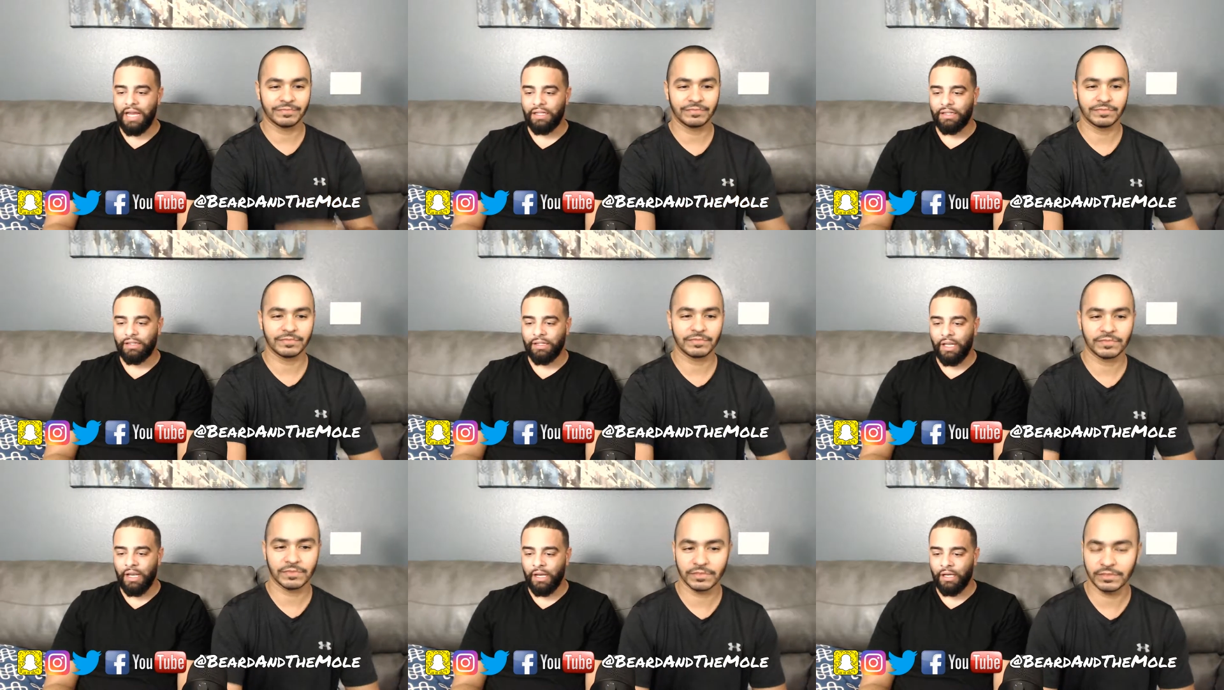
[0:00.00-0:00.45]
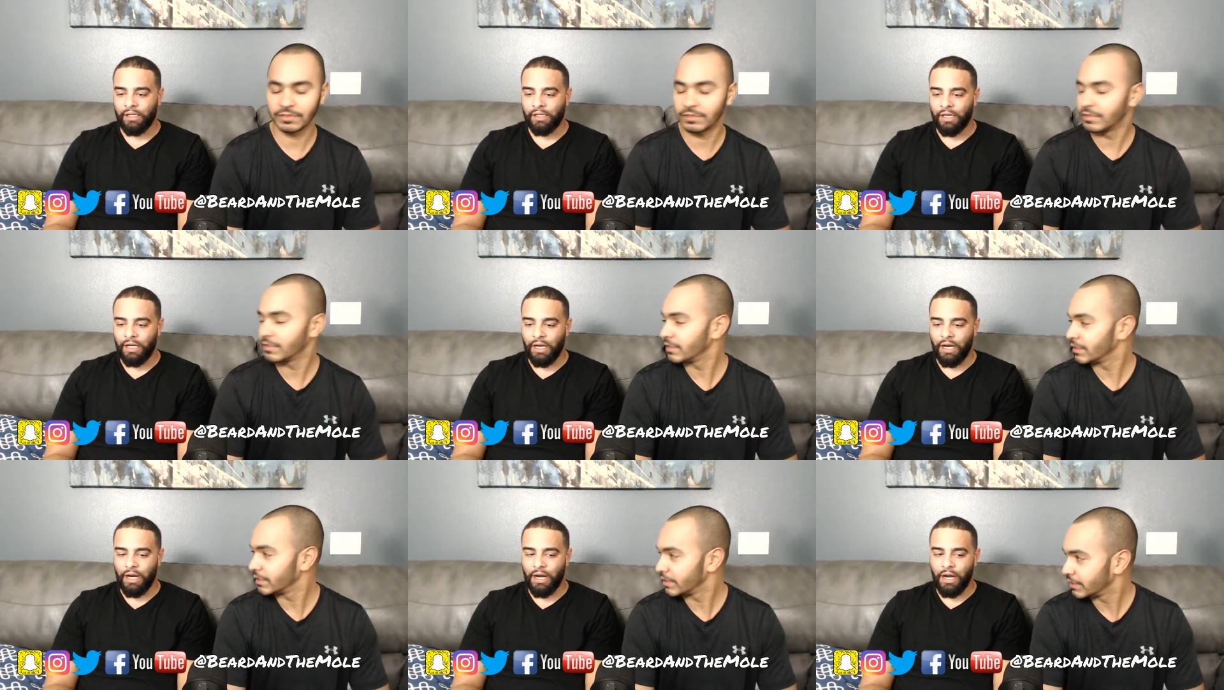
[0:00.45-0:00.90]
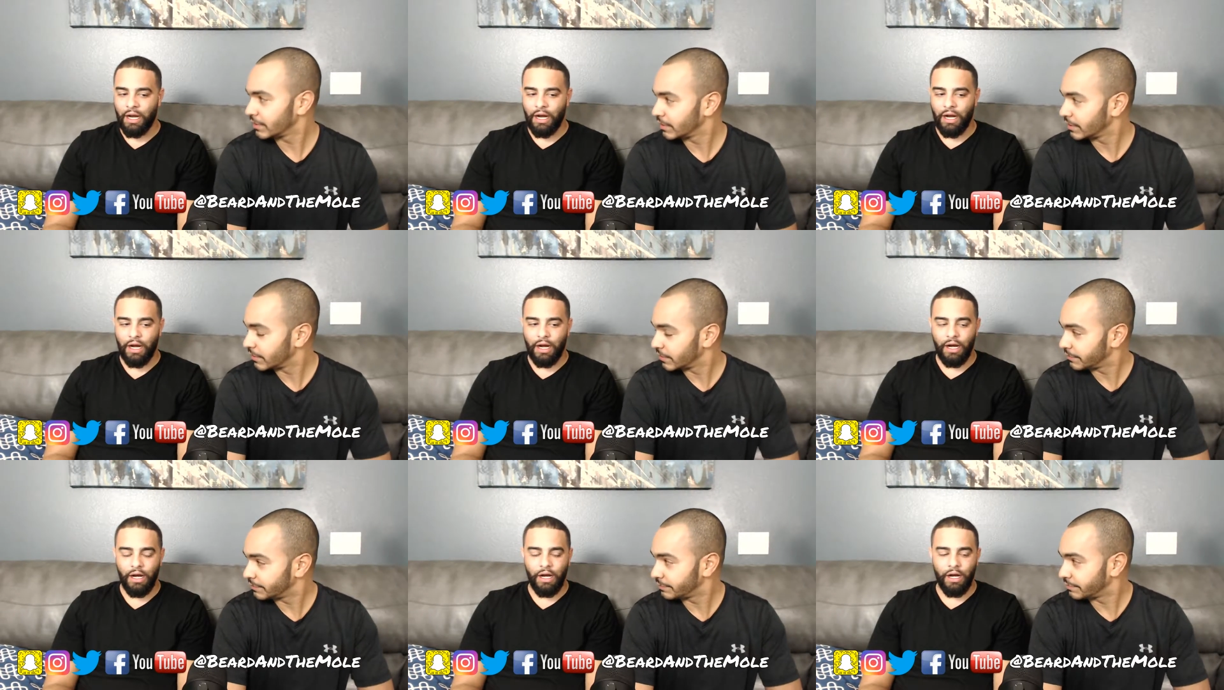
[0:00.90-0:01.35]
Speaker 1: I think
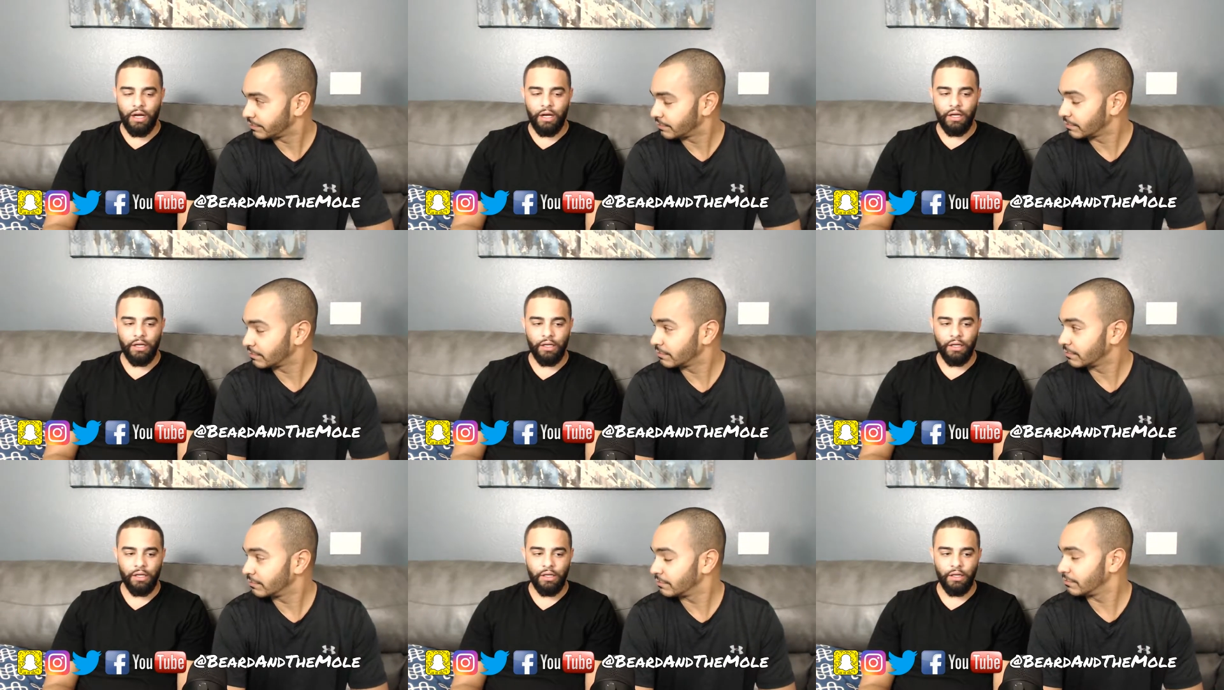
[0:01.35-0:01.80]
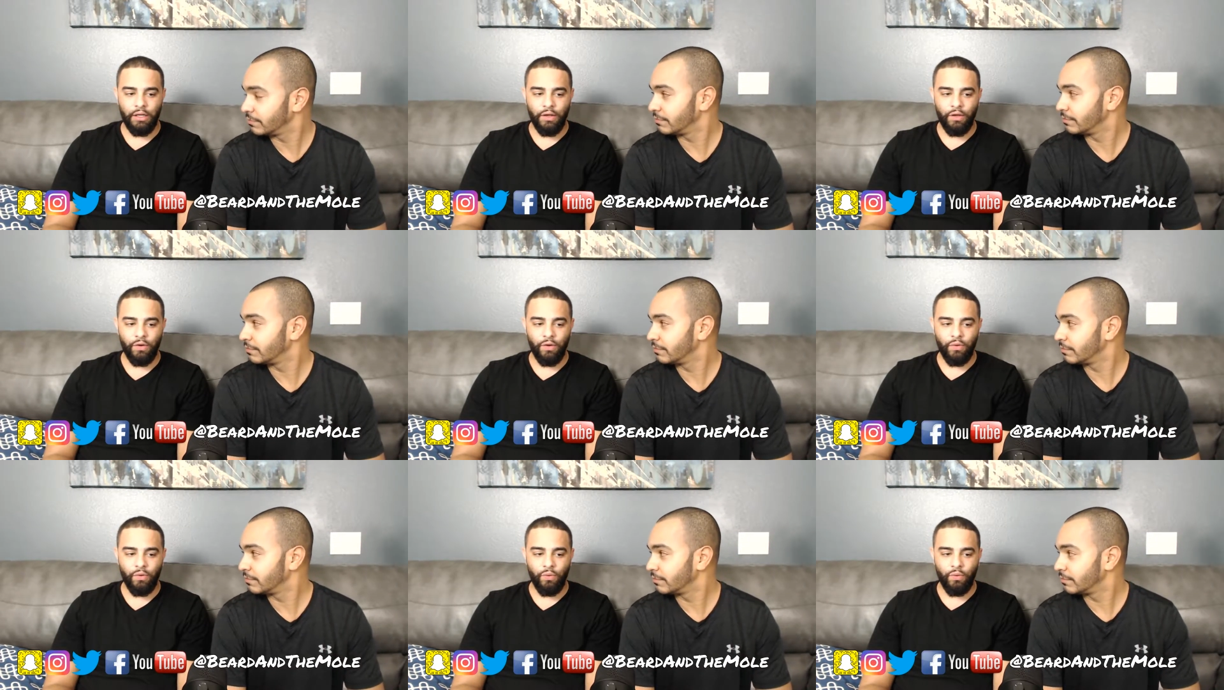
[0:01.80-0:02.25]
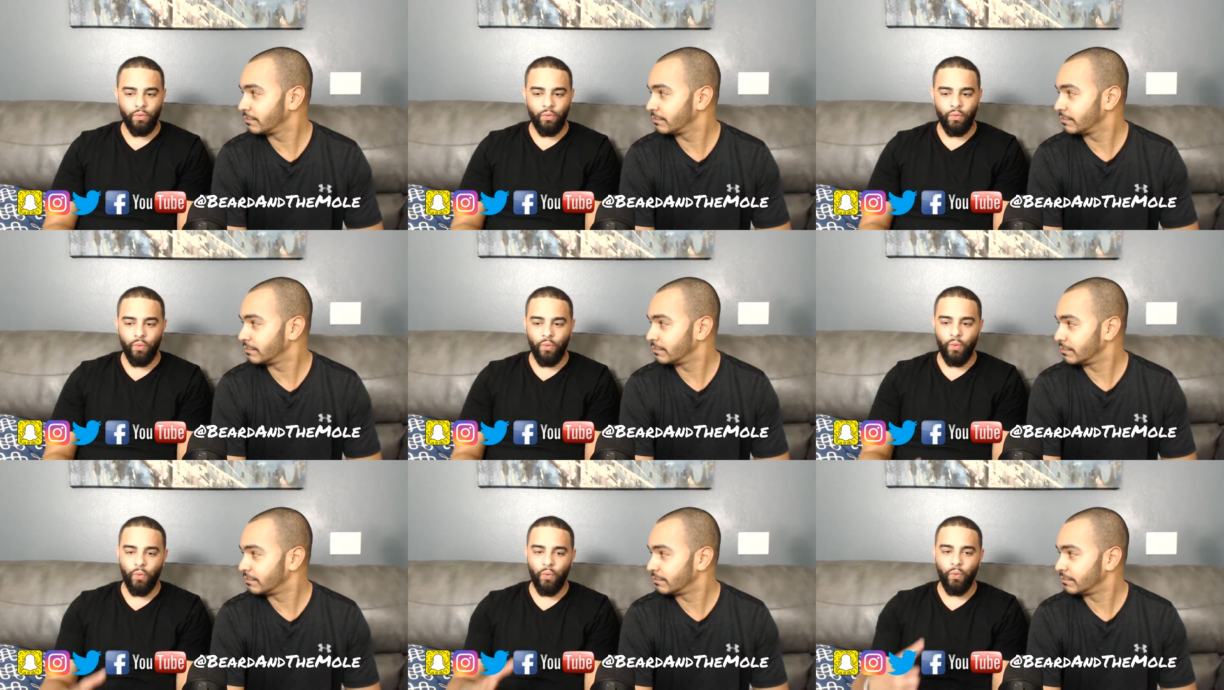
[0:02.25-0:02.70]
uh,
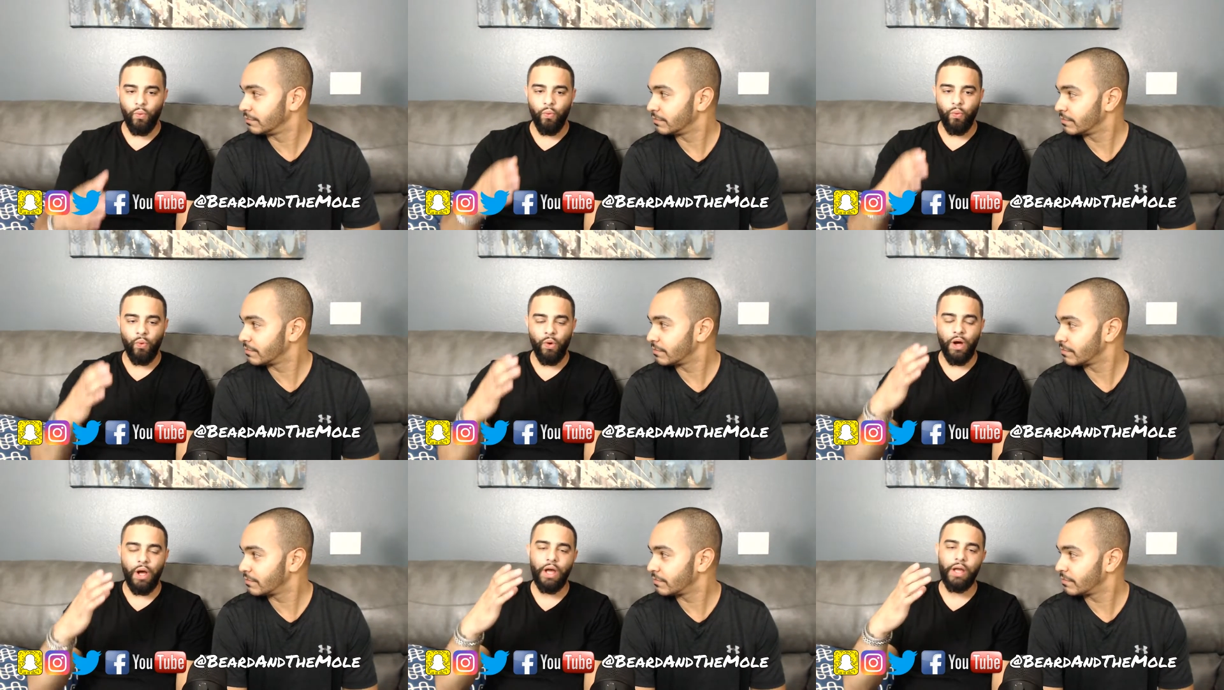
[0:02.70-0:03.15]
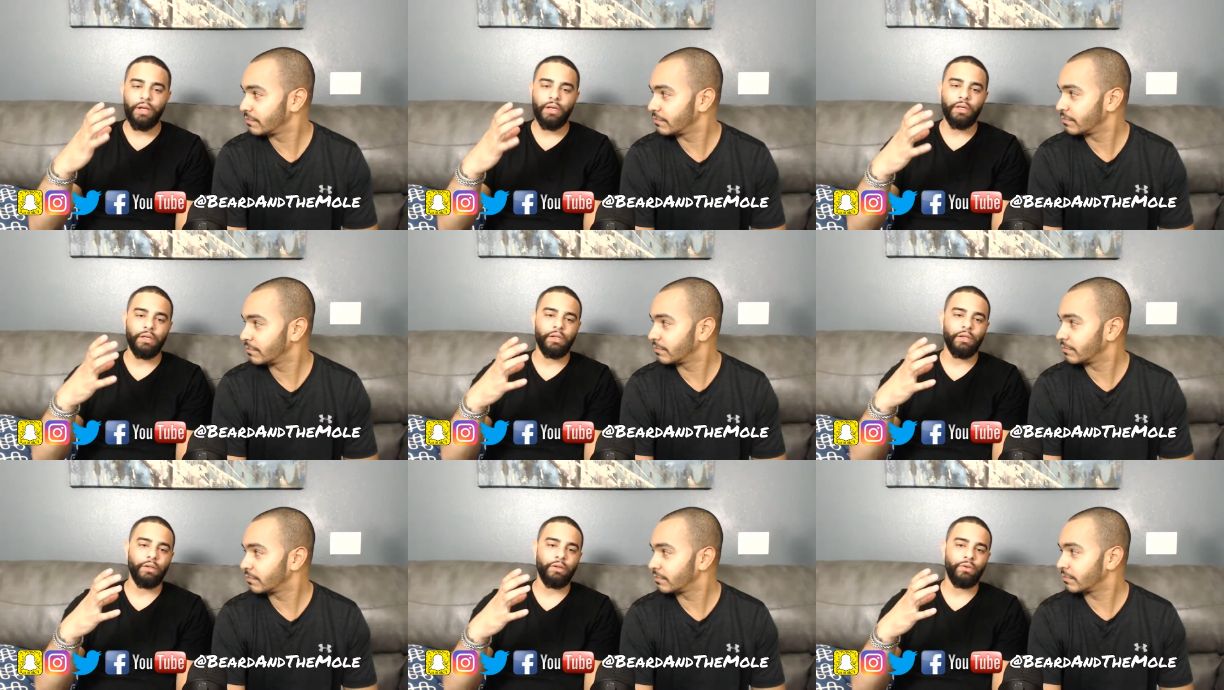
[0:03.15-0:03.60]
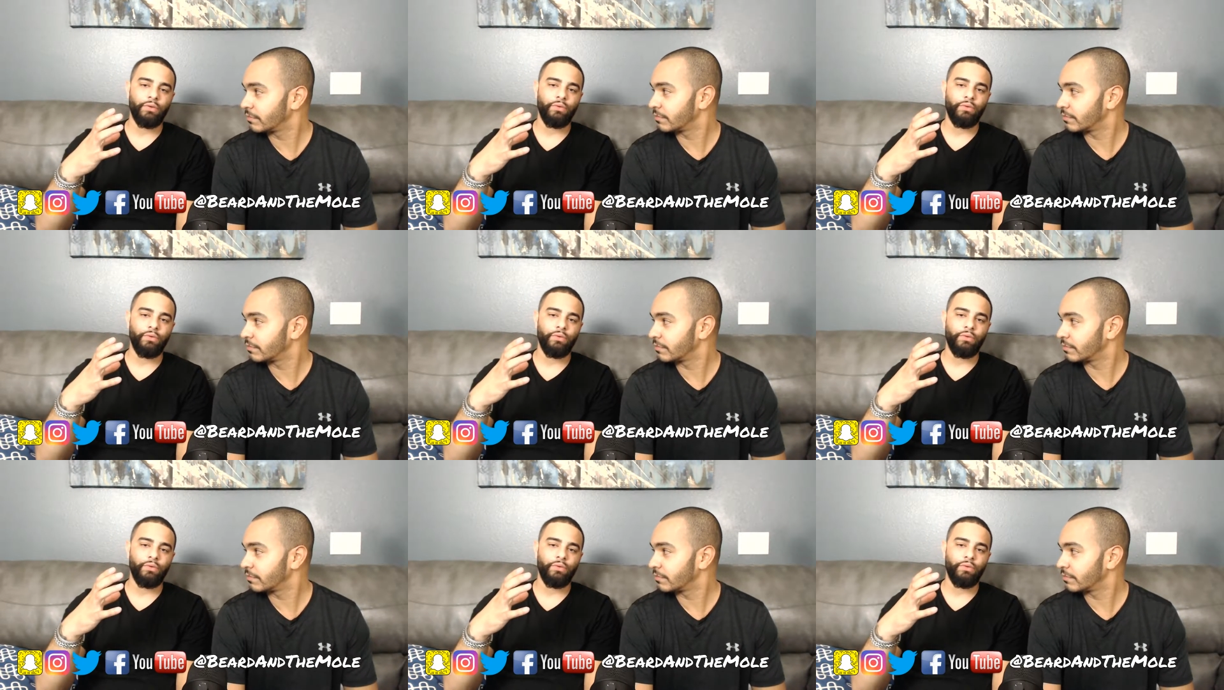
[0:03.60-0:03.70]
what.